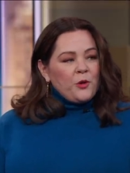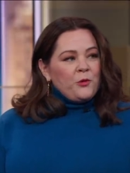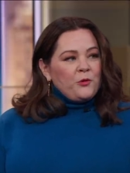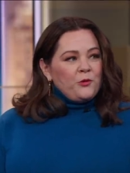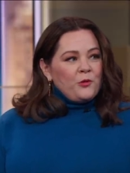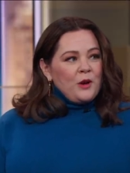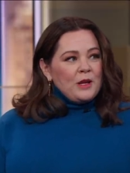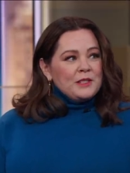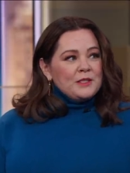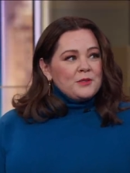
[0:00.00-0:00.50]

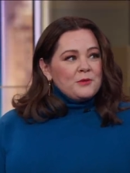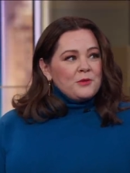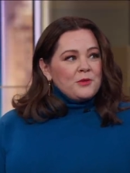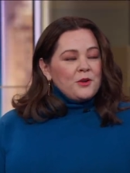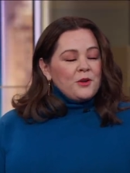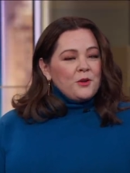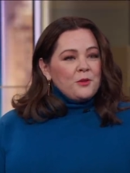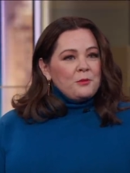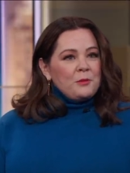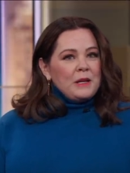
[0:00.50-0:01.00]
friends with
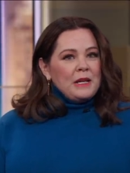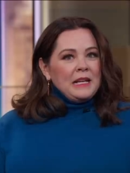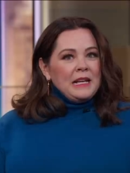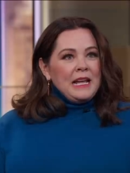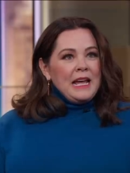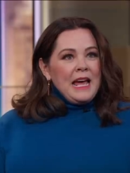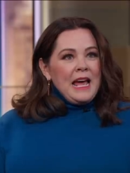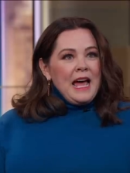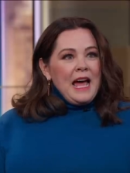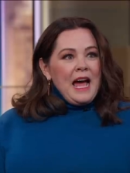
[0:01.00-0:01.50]
her. But
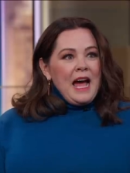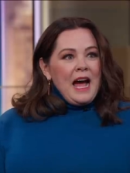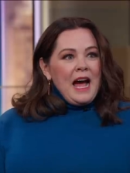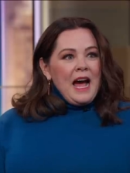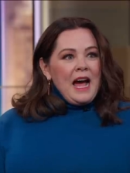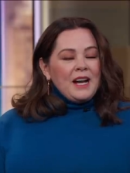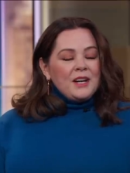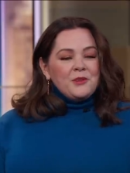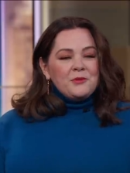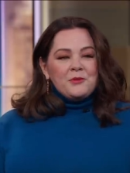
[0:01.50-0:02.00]

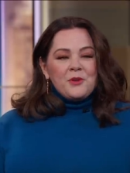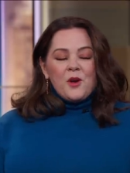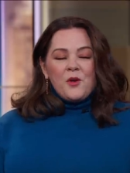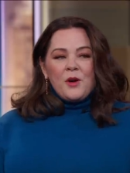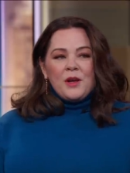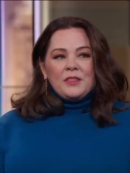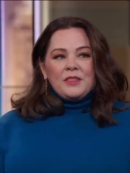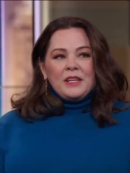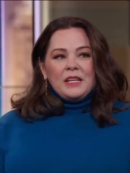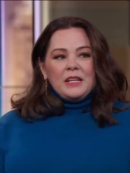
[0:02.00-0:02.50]
I don't know.
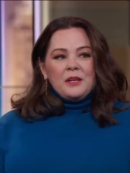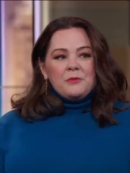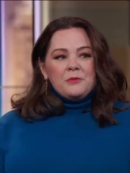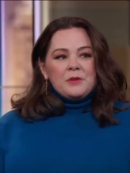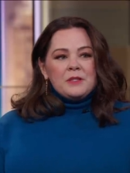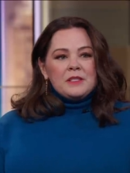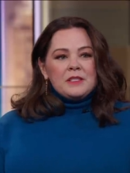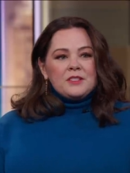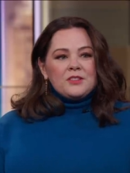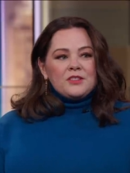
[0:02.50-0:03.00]
I think it
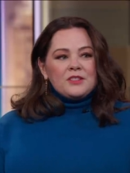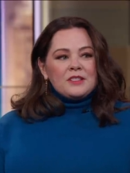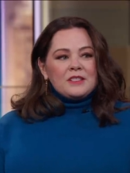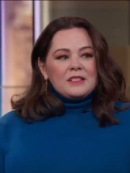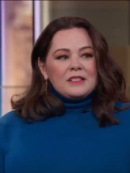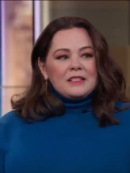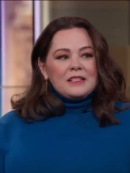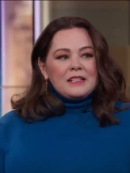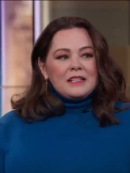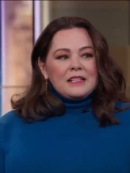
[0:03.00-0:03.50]
was
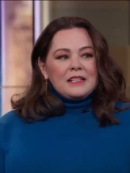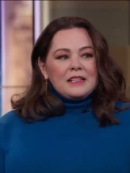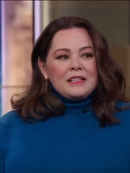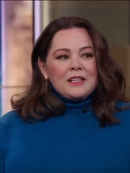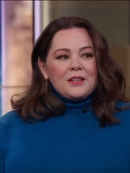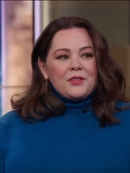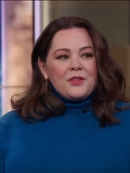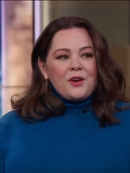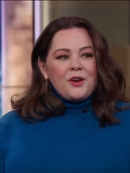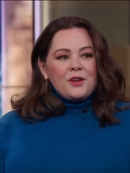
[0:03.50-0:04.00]
just
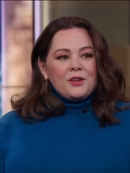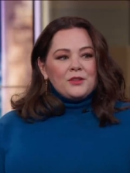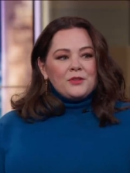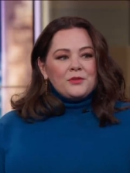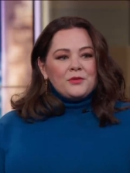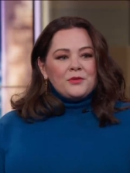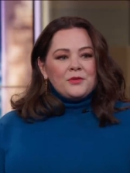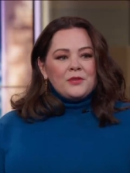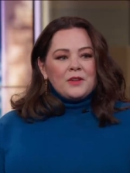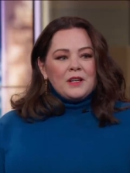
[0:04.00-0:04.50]
the thought
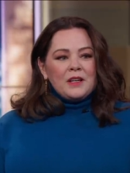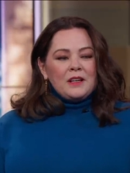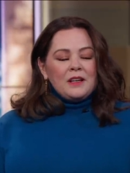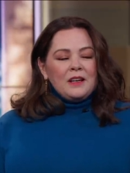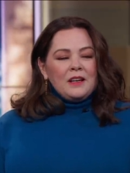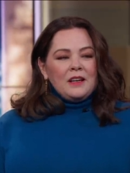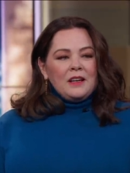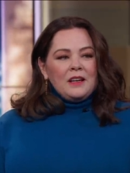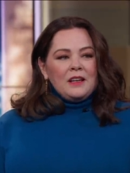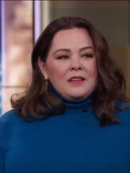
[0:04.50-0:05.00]
of
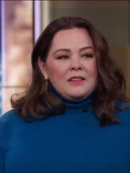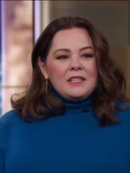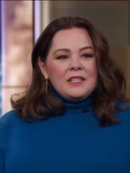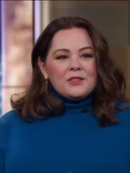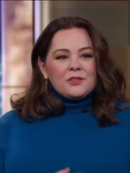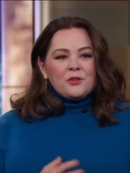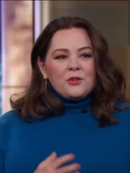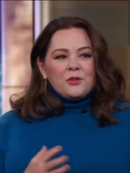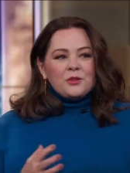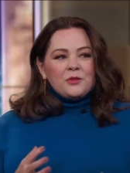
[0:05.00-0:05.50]

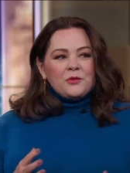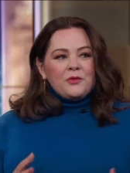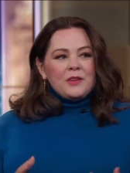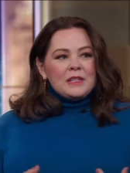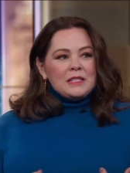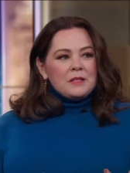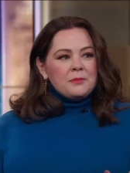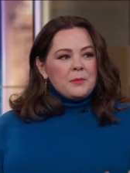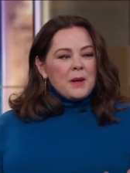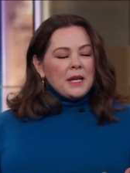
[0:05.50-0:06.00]
these are her
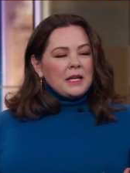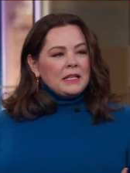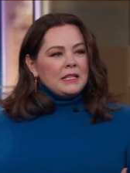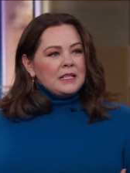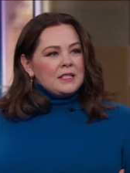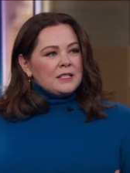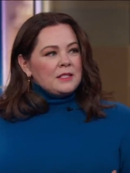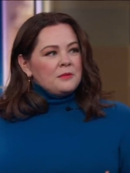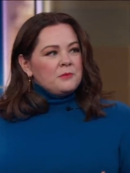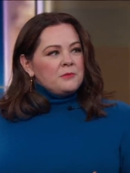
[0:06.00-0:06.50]
defense
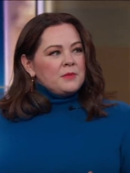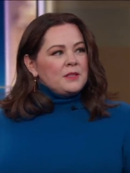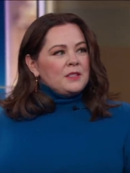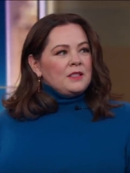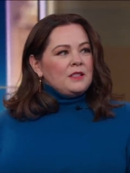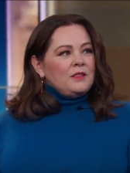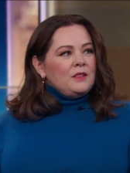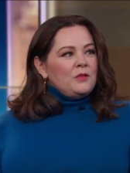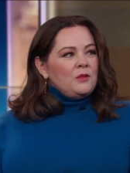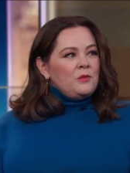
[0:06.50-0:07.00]
mechanisms
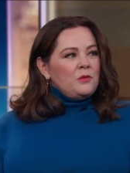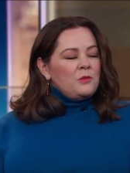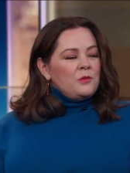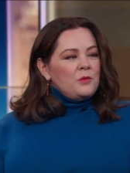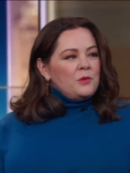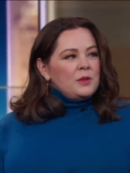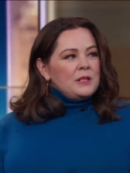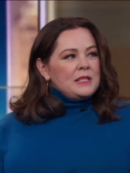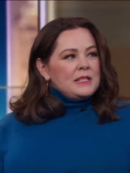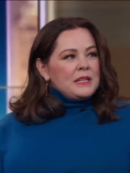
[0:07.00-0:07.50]
and
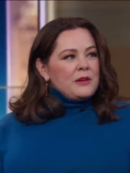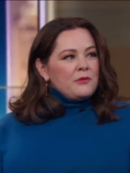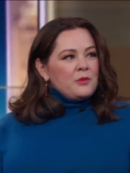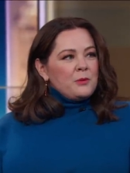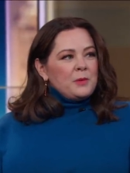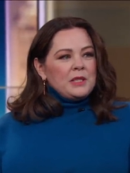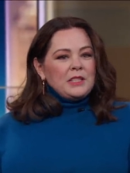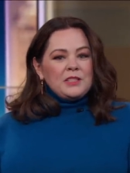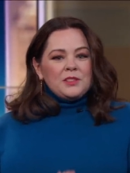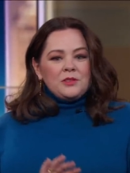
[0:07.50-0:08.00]
what does
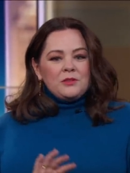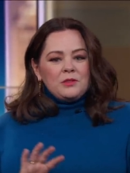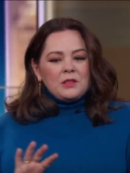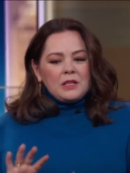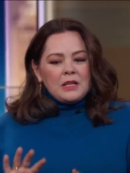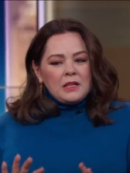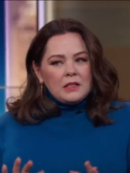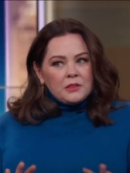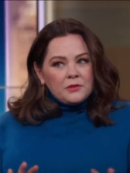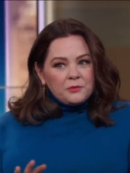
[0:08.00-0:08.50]
everybody do to
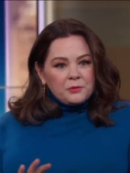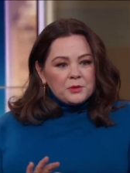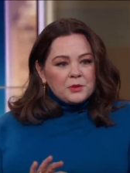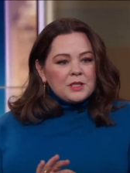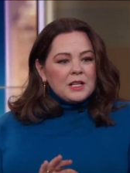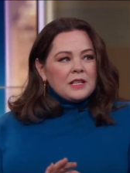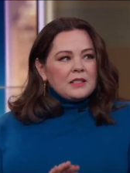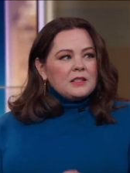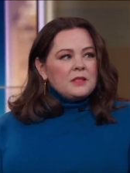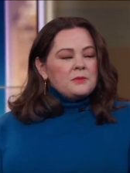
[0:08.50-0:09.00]
kind of
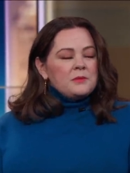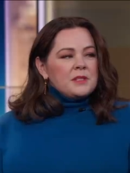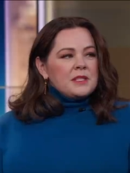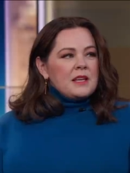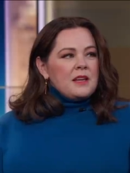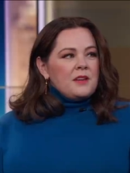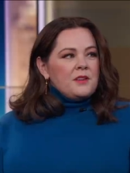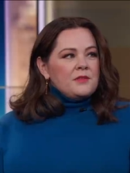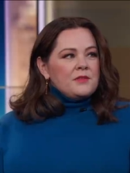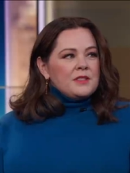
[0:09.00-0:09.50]
protect
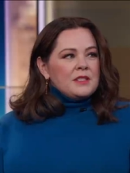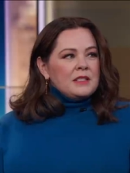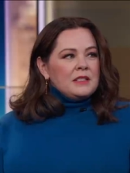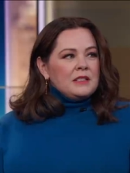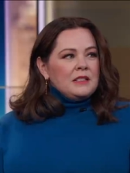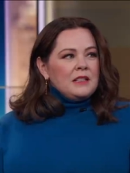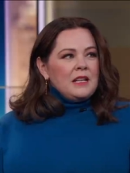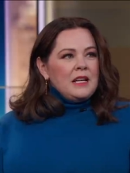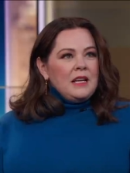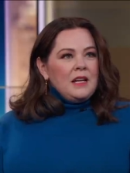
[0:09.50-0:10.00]
themselves? And
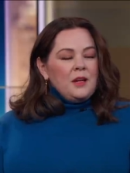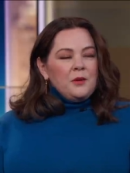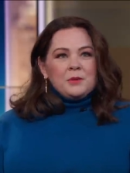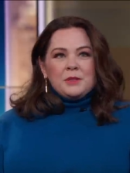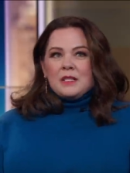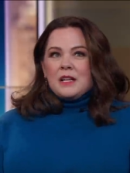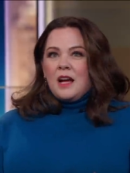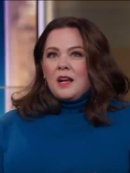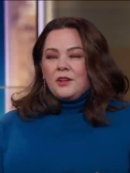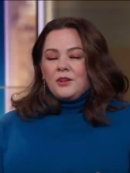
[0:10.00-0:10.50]
right. It
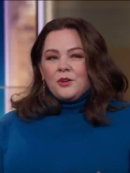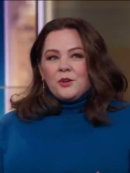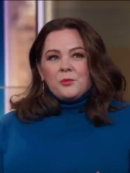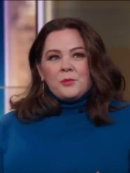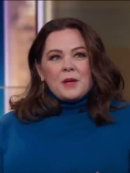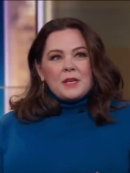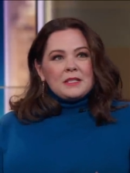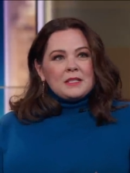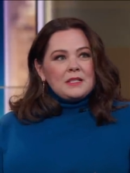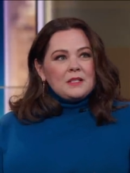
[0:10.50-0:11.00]
was not in her
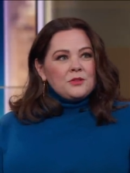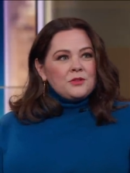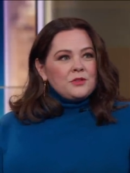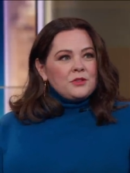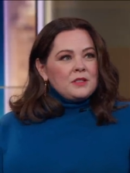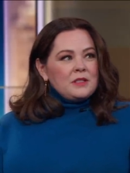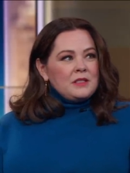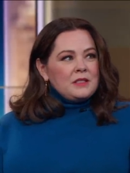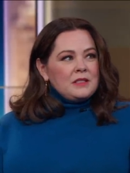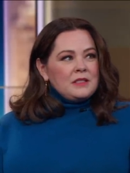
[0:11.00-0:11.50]
best
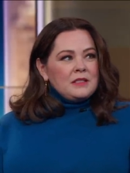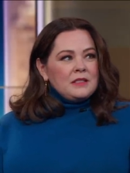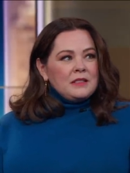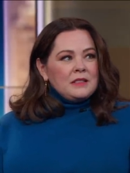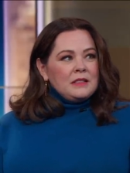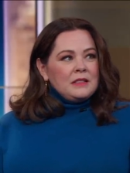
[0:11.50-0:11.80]
interest.